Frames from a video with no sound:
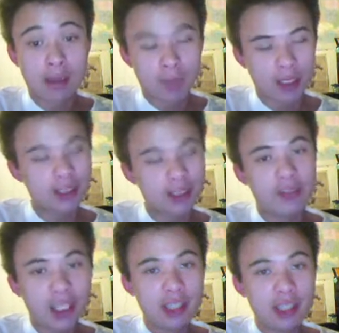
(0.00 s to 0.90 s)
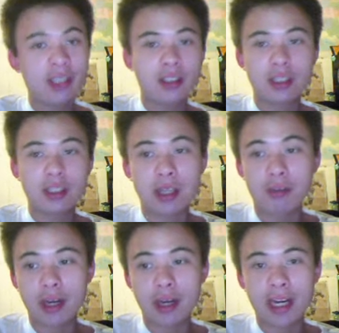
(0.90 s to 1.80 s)
Because if he didn't
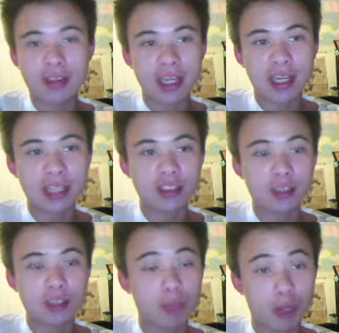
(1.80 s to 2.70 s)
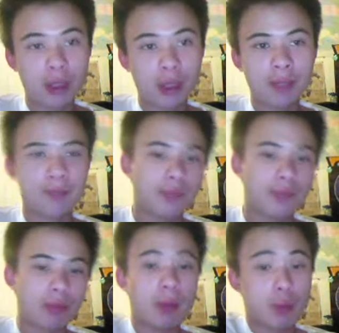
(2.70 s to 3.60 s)
come right out of the gate and just blow up,
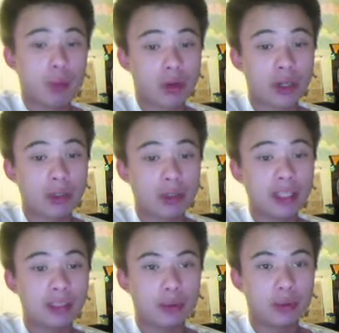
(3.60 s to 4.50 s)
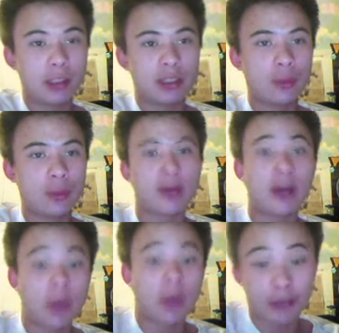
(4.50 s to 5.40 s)
people were going to be disappointed no matter
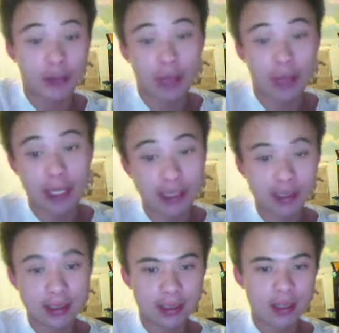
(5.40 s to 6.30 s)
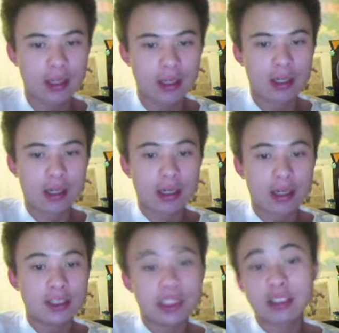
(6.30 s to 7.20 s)
how unfair that is.
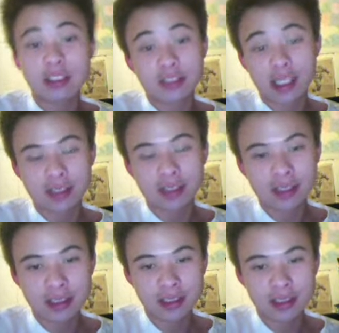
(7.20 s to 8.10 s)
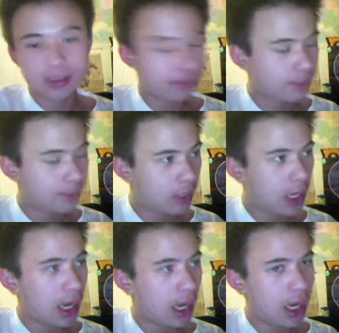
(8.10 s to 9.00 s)
Steelers, Texans,
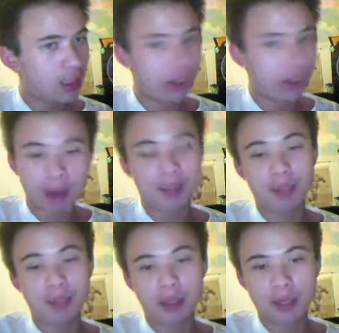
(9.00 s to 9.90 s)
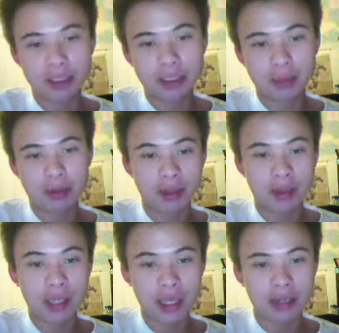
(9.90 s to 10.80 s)
you know, I did pick Pittsburgh
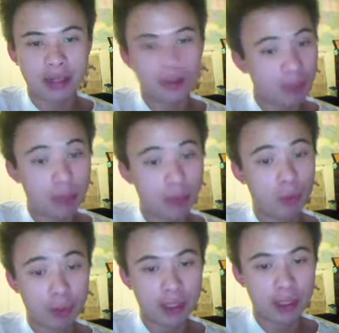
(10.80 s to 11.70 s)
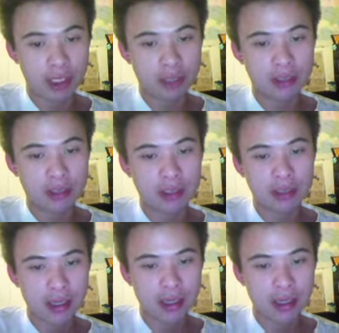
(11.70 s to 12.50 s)
and people were picking Houston.